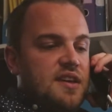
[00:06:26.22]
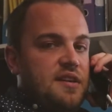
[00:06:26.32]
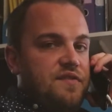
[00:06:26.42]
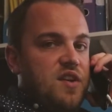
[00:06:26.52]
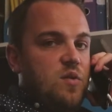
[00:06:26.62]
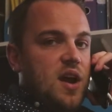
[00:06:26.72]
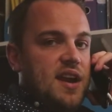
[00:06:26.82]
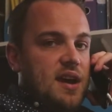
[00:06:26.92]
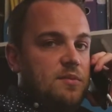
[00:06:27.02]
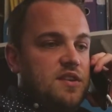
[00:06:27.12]
if you
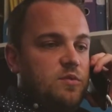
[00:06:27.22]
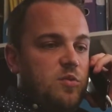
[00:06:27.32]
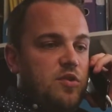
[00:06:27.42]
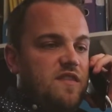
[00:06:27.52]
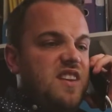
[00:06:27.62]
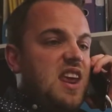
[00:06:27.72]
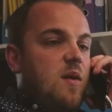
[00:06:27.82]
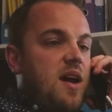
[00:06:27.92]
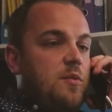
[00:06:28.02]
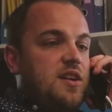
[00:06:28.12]
add up, if we put a
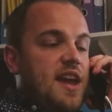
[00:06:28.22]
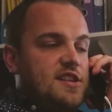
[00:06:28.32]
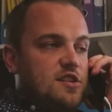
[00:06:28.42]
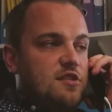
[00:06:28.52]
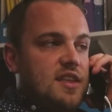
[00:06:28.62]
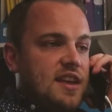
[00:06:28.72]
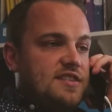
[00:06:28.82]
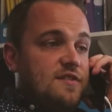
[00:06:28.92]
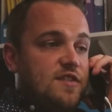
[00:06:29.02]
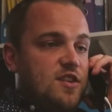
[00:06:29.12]
video out, we get
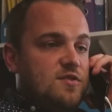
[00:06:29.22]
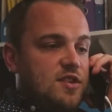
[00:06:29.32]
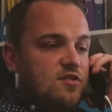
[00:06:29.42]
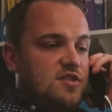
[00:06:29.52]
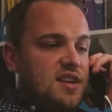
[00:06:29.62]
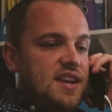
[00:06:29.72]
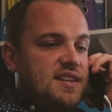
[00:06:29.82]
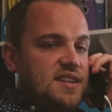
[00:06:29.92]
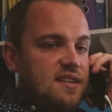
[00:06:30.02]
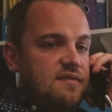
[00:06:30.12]
2,000 views across
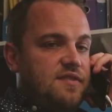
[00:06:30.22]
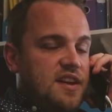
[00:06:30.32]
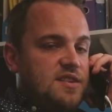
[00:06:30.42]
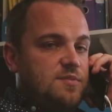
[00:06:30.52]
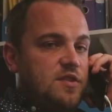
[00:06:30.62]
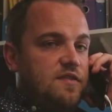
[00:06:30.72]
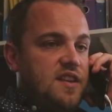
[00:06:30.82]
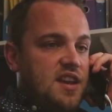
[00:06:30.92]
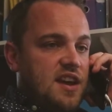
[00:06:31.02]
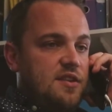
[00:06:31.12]
LinkedIn, Facebook
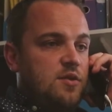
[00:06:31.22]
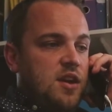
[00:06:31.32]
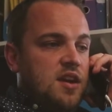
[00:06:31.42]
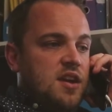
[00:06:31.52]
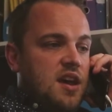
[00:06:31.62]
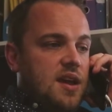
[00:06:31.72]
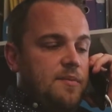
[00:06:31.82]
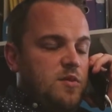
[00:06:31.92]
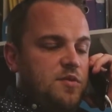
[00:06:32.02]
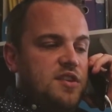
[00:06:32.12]
video, we
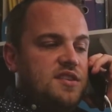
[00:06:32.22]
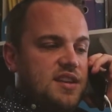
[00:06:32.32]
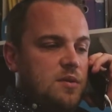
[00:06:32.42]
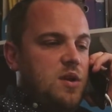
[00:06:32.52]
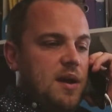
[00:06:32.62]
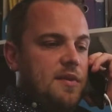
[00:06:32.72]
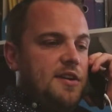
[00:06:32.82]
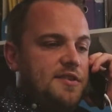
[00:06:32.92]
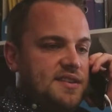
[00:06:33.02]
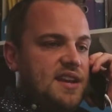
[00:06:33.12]

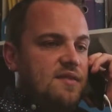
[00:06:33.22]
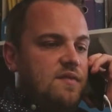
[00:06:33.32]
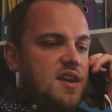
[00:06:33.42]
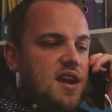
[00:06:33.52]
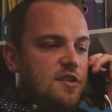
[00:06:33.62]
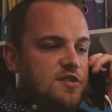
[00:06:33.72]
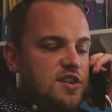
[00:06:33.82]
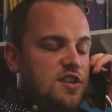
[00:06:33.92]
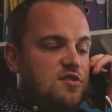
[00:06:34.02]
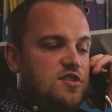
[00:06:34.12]
upload the same video to
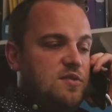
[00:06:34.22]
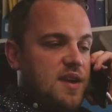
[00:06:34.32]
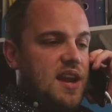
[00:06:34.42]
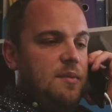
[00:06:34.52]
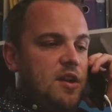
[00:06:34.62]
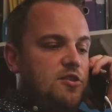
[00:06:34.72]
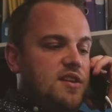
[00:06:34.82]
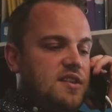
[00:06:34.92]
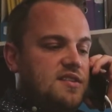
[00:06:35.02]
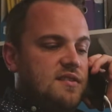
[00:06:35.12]
YouTube, then upload
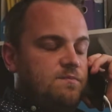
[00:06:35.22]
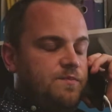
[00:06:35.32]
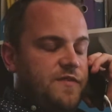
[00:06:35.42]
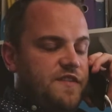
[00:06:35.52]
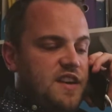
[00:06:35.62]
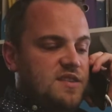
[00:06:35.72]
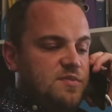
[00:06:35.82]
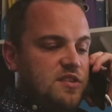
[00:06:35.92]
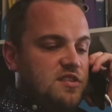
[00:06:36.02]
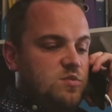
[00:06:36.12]
it to
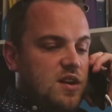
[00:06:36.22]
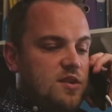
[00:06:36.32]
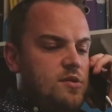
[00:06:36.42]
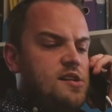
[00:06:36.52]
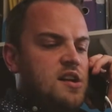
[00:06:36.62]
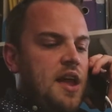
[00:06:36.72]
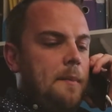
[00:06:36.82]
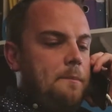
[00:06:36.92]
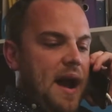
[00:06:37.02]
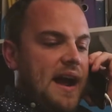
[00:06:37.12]
Facebook as well.
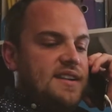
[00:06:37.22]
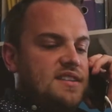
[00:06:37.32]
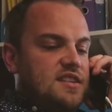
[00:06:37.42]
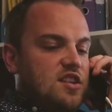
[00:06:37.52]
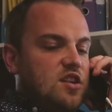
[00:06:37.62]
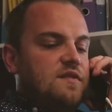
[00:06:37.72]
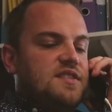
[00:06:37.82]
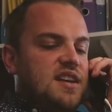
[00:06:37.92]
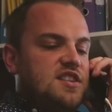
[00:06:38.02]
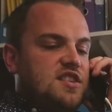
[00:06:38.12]
But the
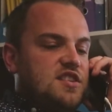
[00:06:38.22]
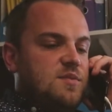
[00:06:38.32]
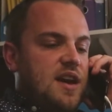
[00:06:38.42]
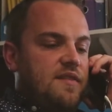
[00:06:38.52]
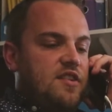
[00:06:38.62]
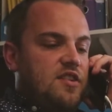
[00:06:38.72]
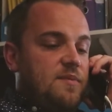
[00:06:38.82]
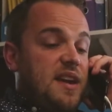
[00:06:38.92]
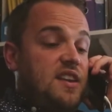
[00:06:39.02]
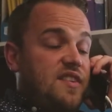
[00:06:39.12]
conversations that we're having on the
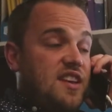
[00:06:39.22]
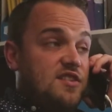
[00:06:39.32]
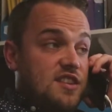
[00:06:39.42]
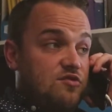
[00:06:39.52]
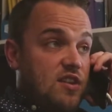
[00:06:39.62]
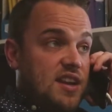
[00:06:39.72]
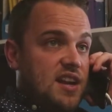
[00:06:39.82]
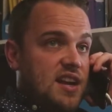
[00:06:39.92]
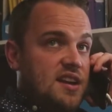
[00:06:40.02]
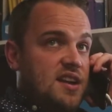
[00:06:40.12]
back of it, because it's
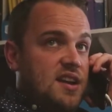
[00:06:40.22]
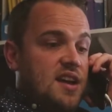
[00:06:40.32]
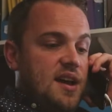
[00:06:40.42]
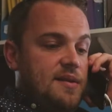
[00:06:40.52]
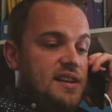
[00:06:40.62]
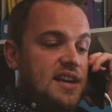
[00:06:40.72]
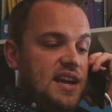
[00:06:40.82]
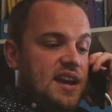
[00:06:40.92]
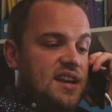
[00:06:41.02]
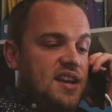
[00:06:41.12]
regular, I mean,
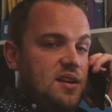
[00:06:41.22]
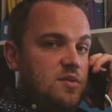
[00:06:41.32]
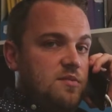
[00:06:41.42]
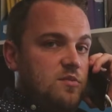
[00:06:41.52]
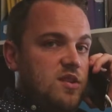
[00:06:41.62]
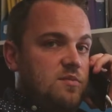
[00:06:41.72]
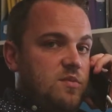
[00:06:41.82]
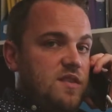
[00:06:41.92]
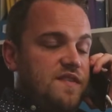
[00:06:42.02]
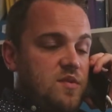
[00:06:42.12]
you know, we're
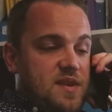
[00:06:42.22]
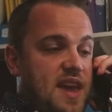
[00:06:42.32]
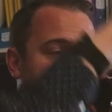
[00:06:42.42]
filming